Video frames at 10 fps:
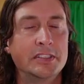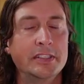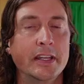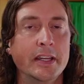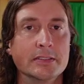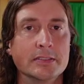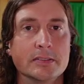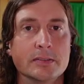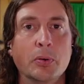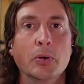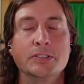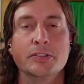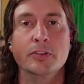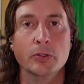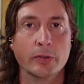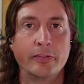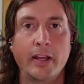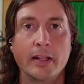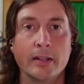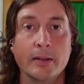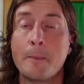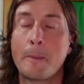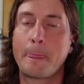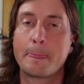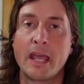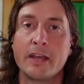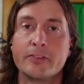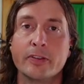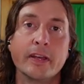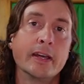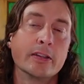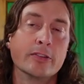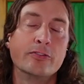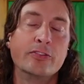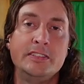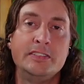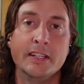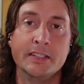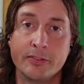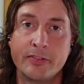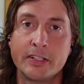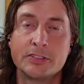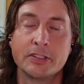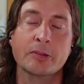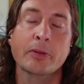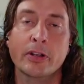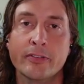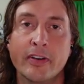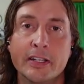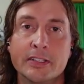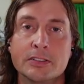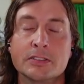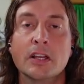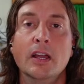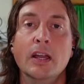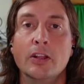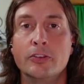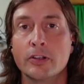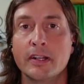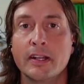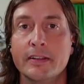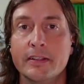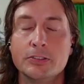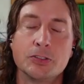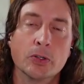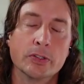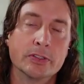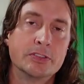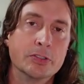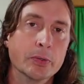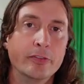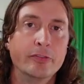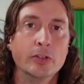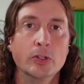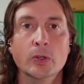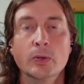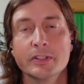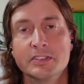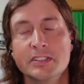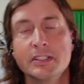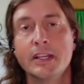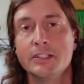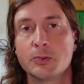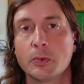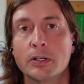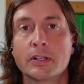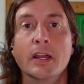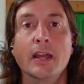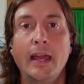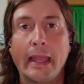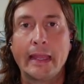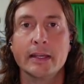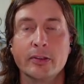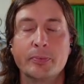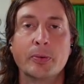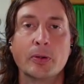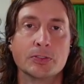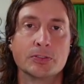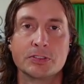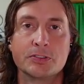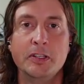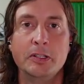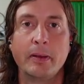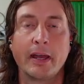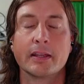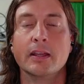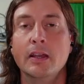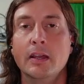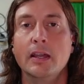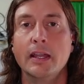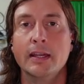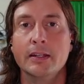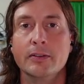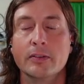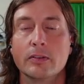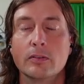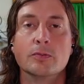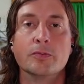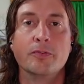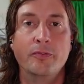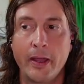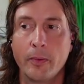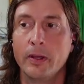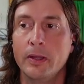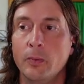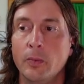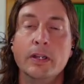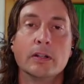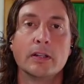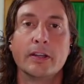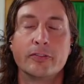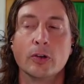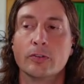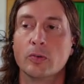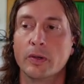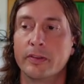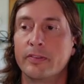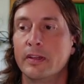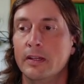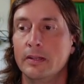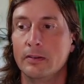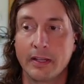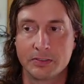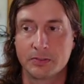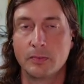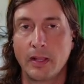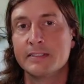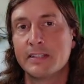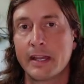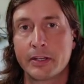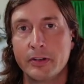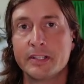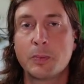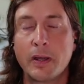CA's points of view were valid. After that, the VCAs, the veteran community advisors, took it on their shoulders to review the CA's work and the proposer's feedback. And that way we are left over with a as accurate